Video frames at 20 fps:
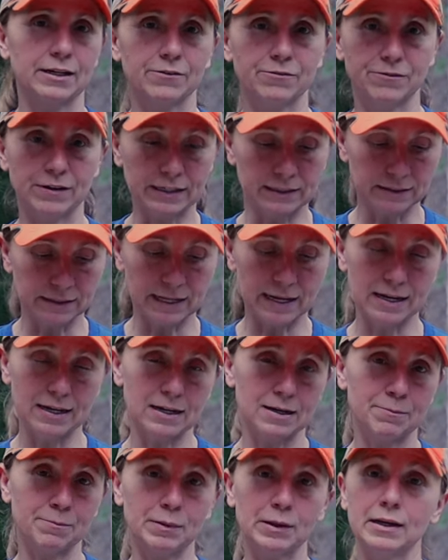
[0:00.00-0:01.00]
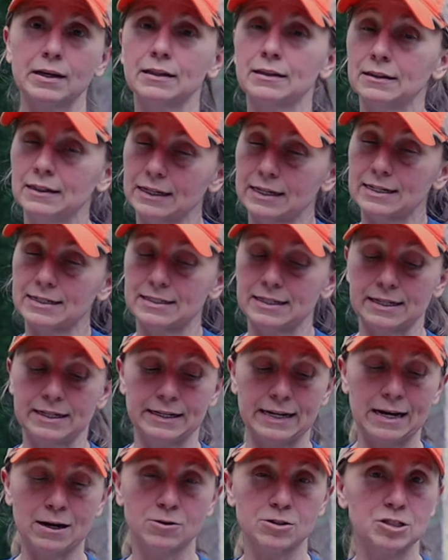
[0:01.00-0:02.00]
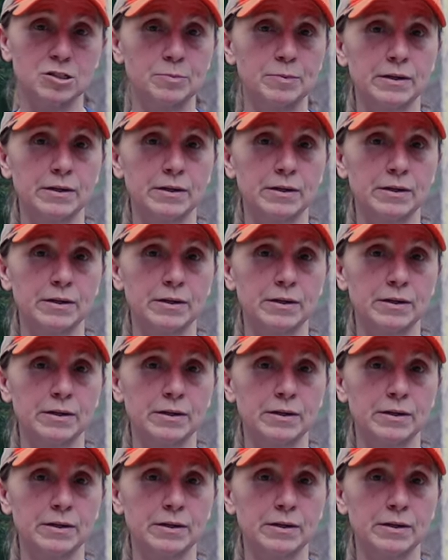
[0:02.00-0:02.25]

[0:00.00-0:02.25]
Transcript: affect that, but like I said, ours has